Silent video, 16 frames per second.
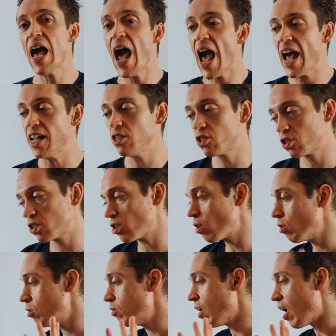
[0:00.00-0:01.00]
And
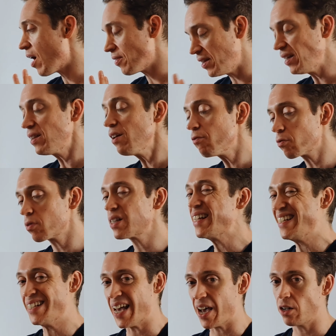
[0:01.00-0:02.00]
so I think they've really
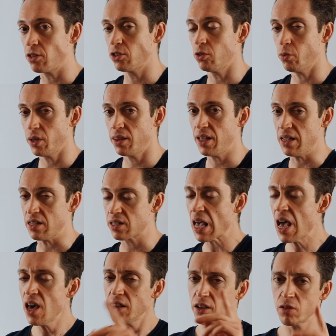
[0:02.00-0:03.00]
nailed it with this.
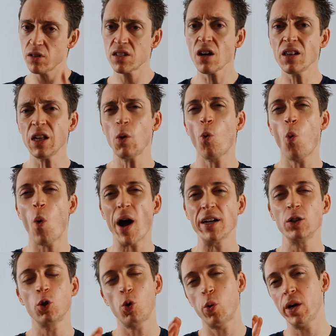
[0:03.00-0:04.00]
There is only
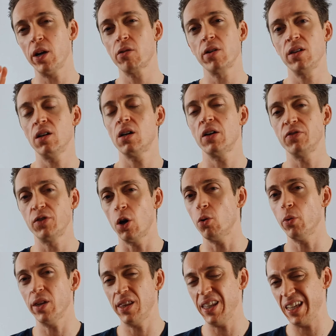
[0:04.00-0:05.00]
one query that I've got
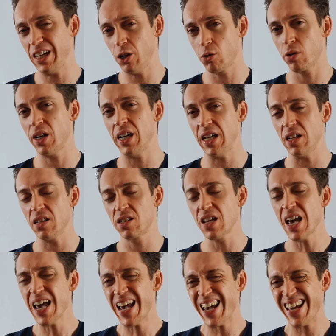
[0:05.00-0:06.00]
with the ingredients.
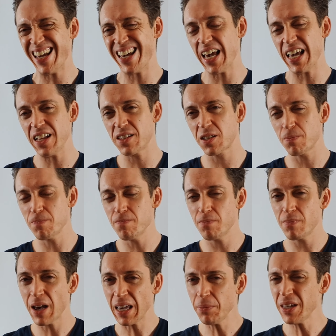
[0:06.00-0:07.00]
It's
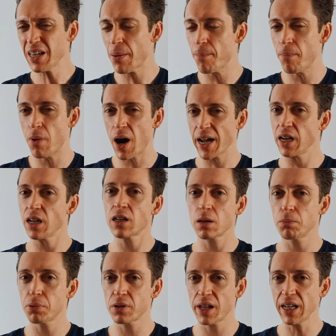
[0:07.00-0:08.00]
maybe a minor
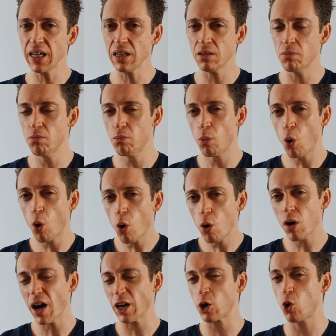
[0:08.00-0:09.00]
complaint,
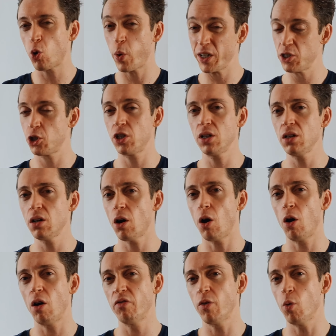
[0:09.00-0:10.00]
more a question
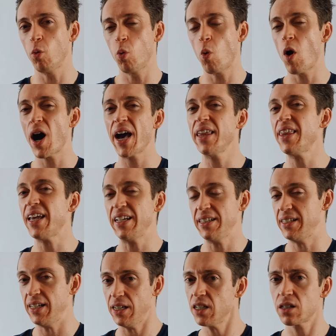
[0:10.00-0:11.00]
of why they
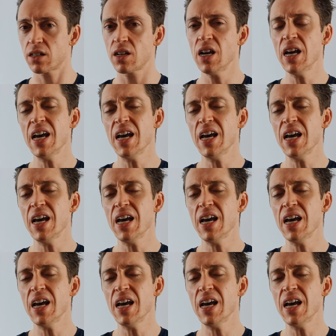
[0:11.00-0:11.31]
did it.